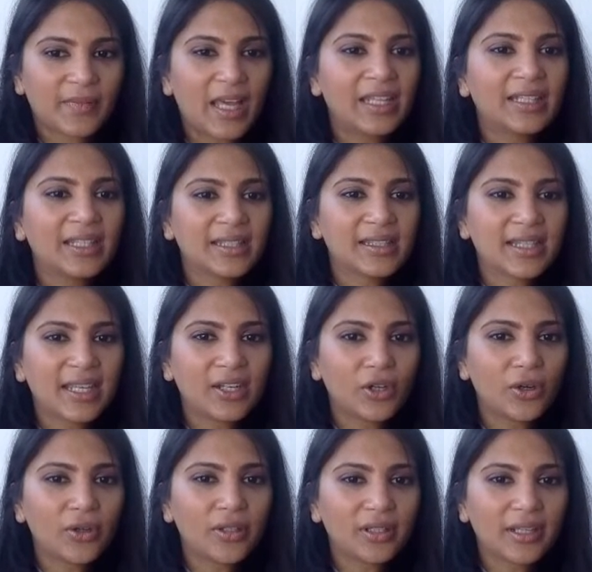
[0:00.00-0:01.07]
Unless they're
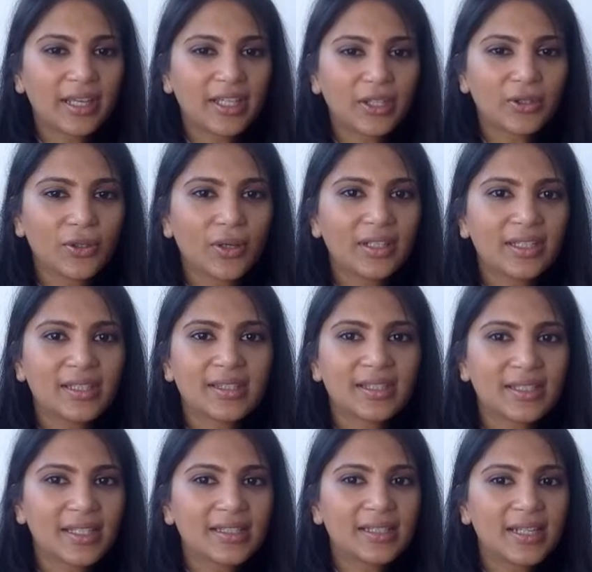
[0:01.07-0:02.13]
not, like, unless
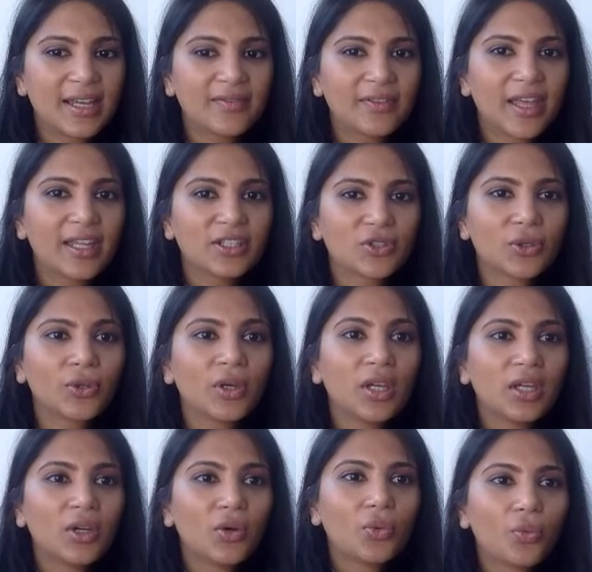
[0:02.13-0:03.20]
it doesn't have that. So
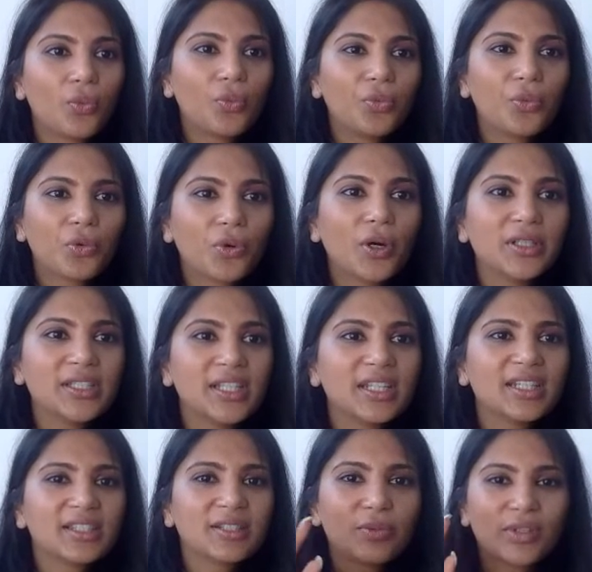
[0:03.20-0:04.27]

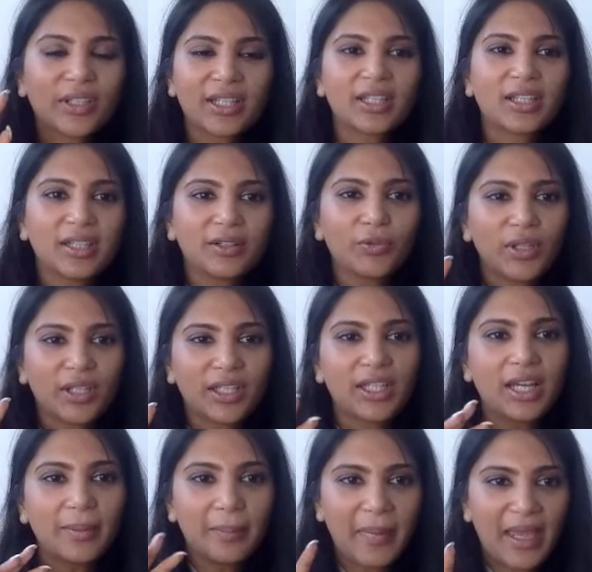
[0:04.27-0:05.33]
content is
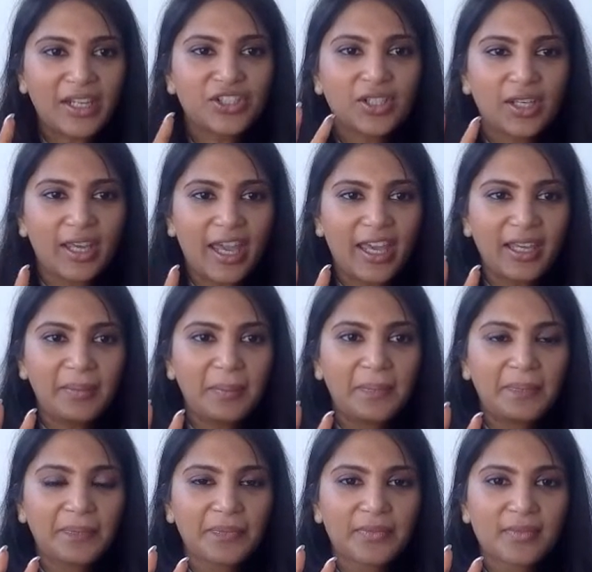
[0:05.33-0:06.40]
really a major game,
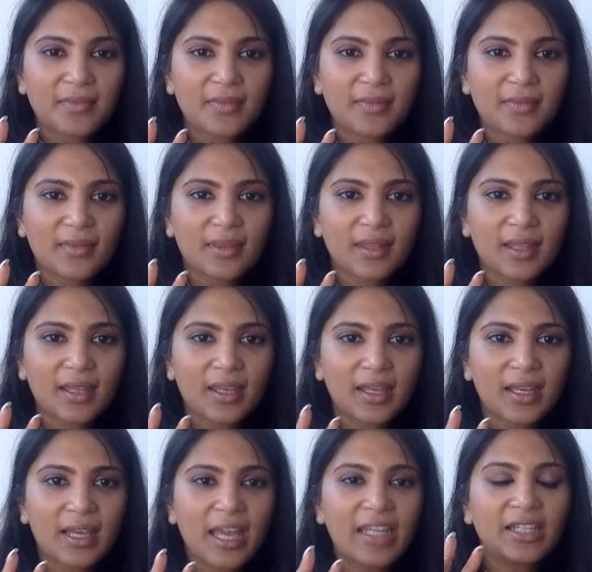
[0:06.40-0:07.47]

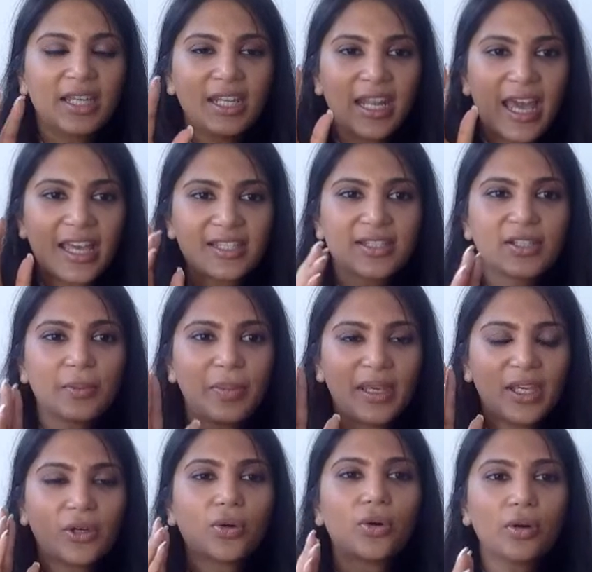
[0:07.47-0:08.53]
and it has to
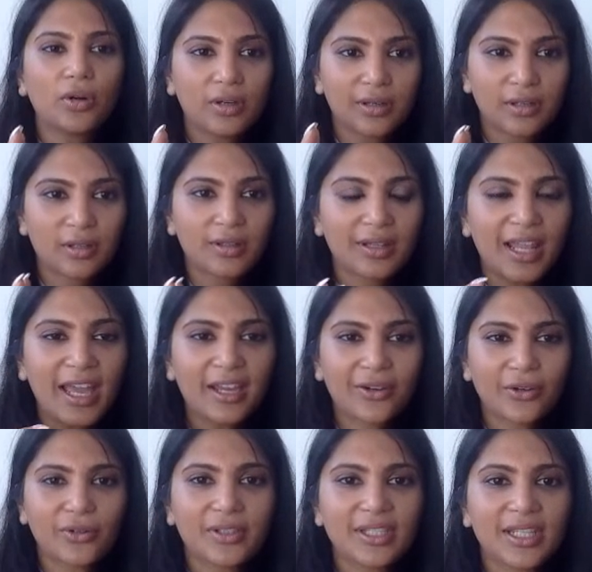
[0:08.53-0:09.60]
be hook-like
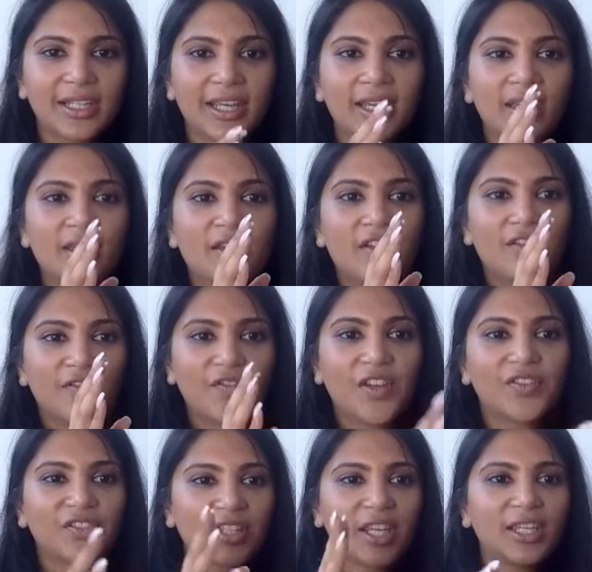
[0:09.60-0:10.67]
content, like
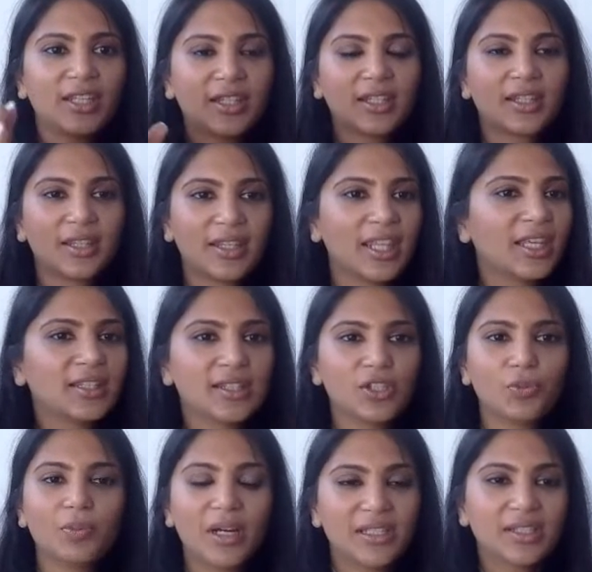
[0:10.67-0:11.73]
15 things
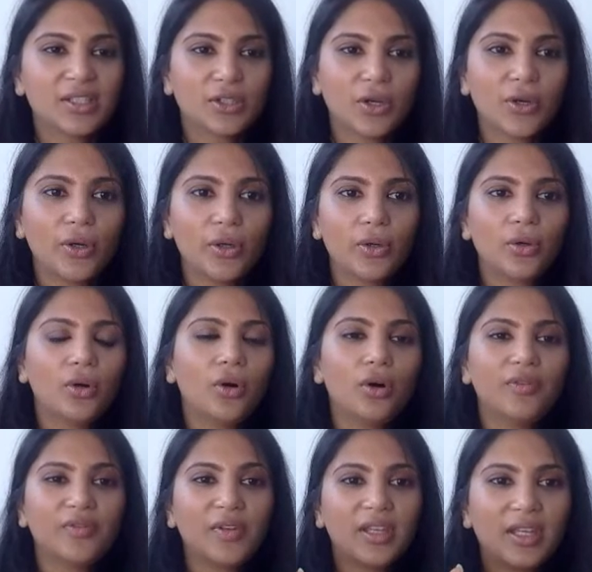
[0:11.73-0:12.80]
you must know, or